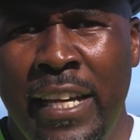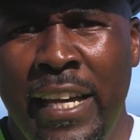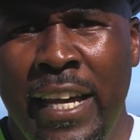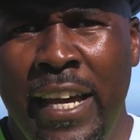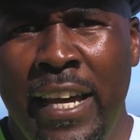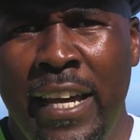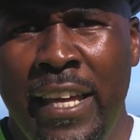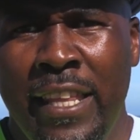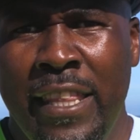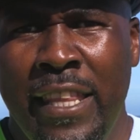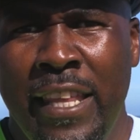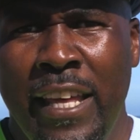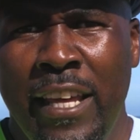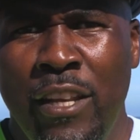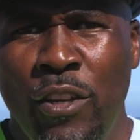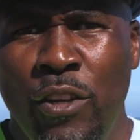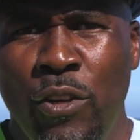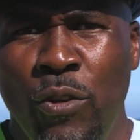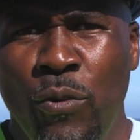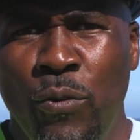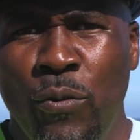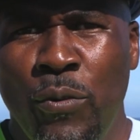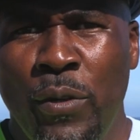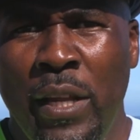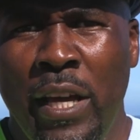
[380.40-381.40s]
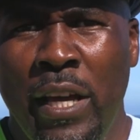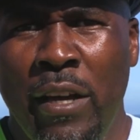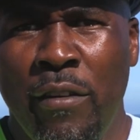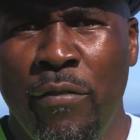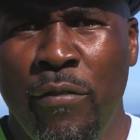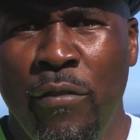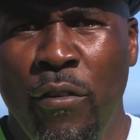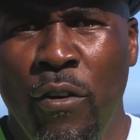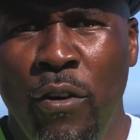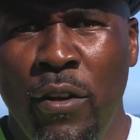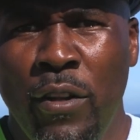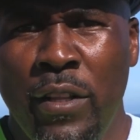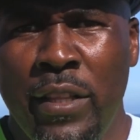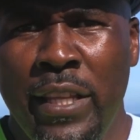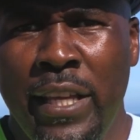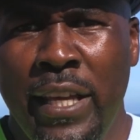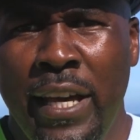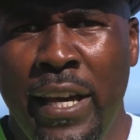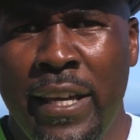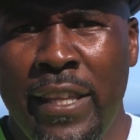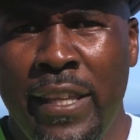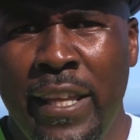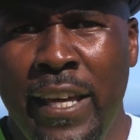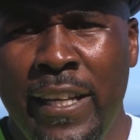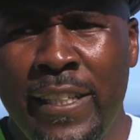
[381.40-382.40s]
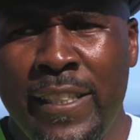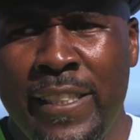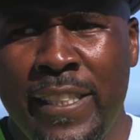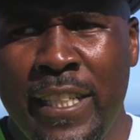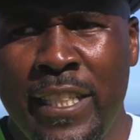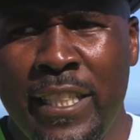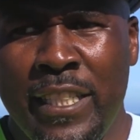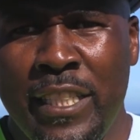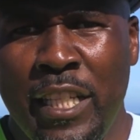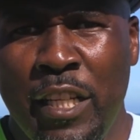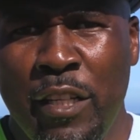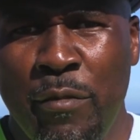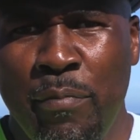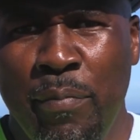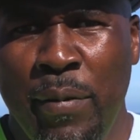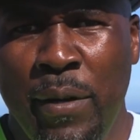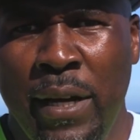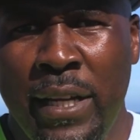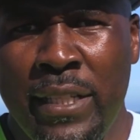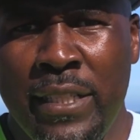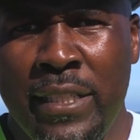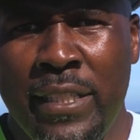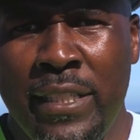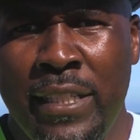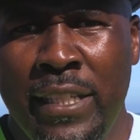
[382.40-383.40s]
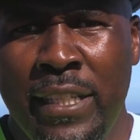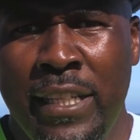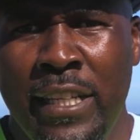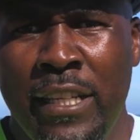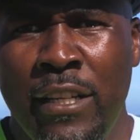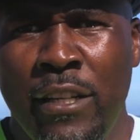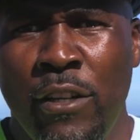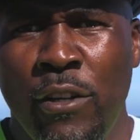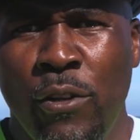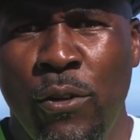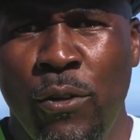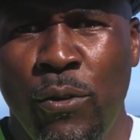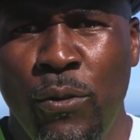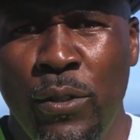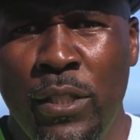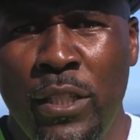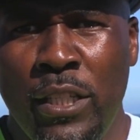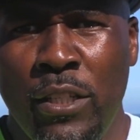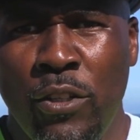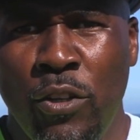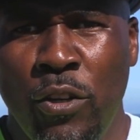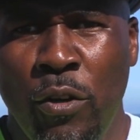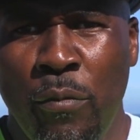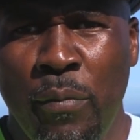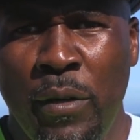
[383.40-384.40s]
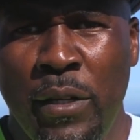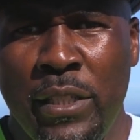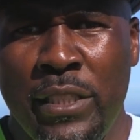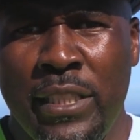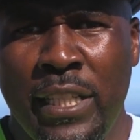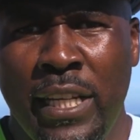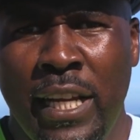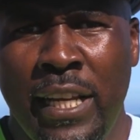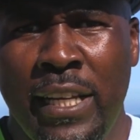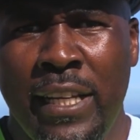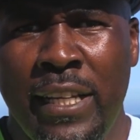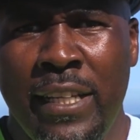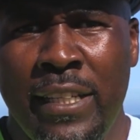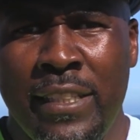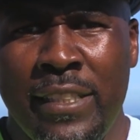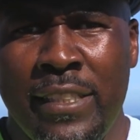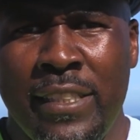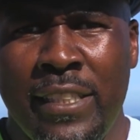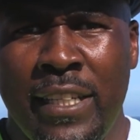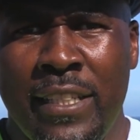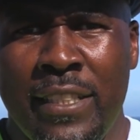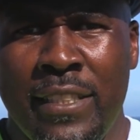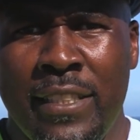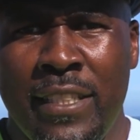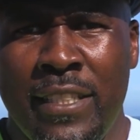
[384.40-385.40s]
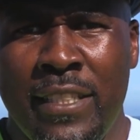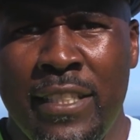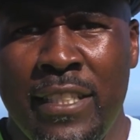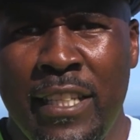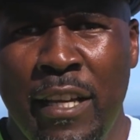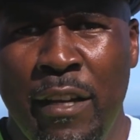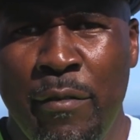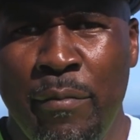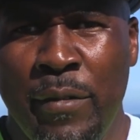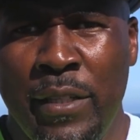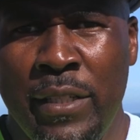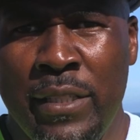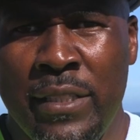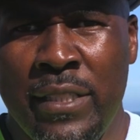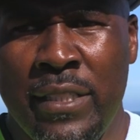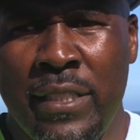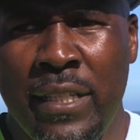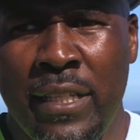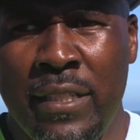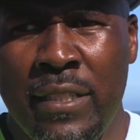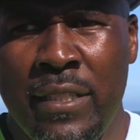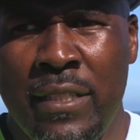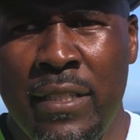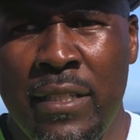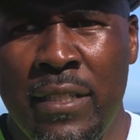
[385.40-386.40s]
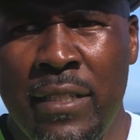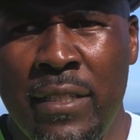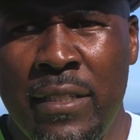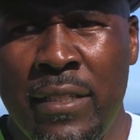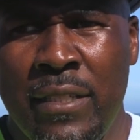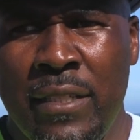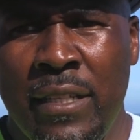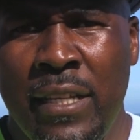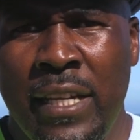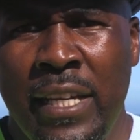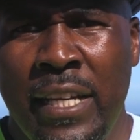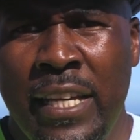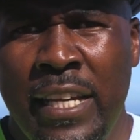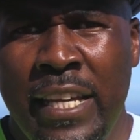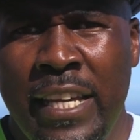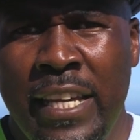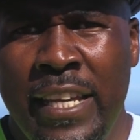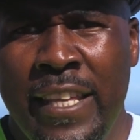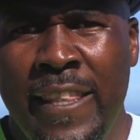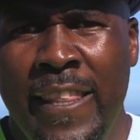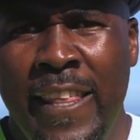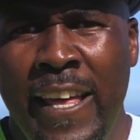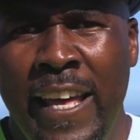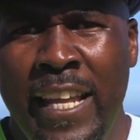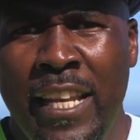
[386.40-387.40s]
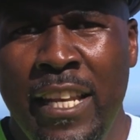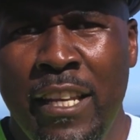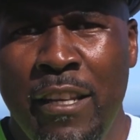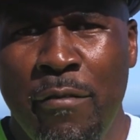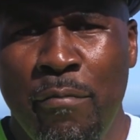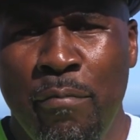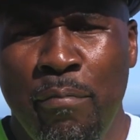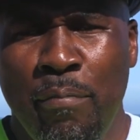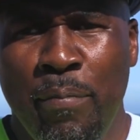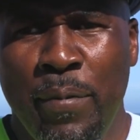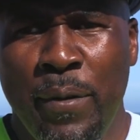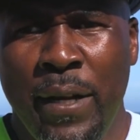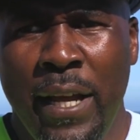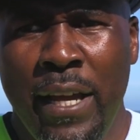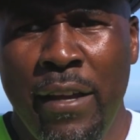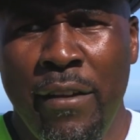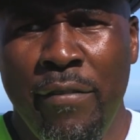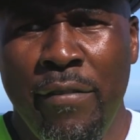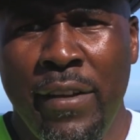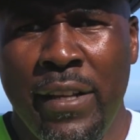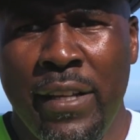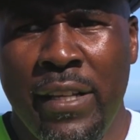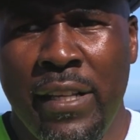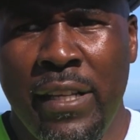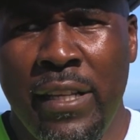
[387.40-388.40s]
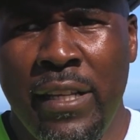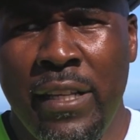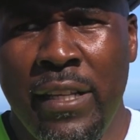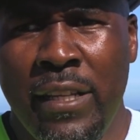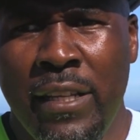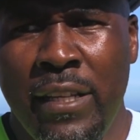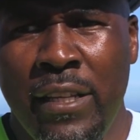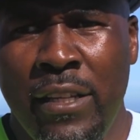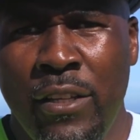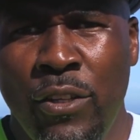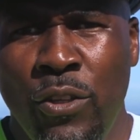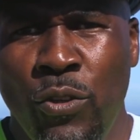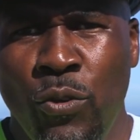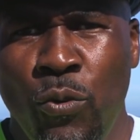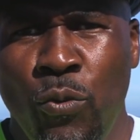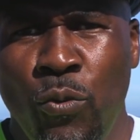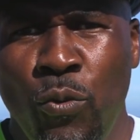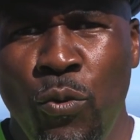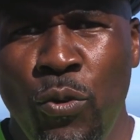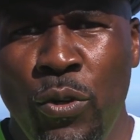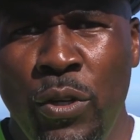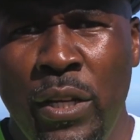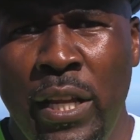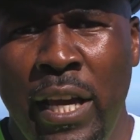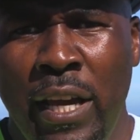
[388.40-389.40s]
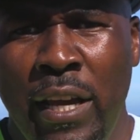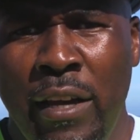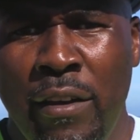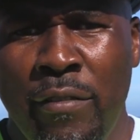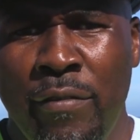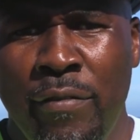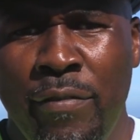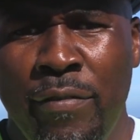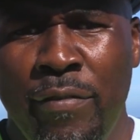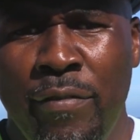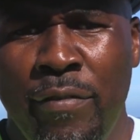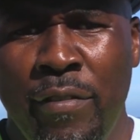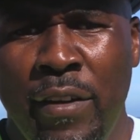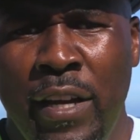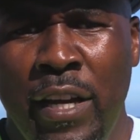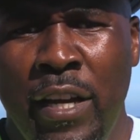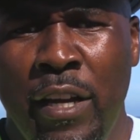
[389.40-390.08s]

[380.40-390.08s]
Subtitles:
And then you would have all the other interested party, including commercial interests in some instances. Then privately, you would have